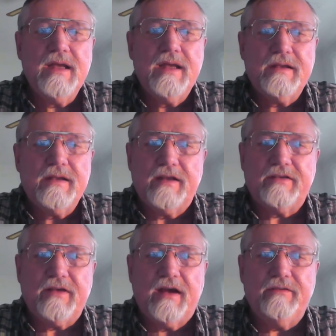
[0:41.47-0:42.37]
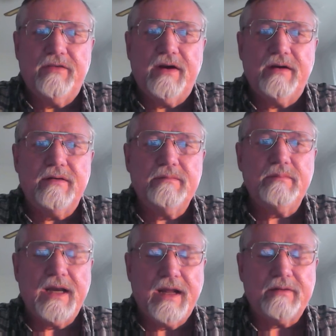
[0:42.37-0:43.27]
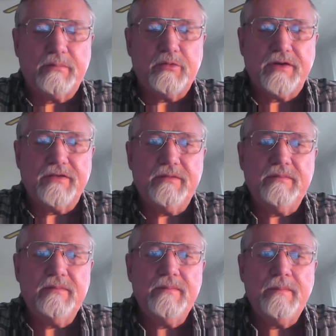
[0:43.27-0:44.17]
since I've been out of prison.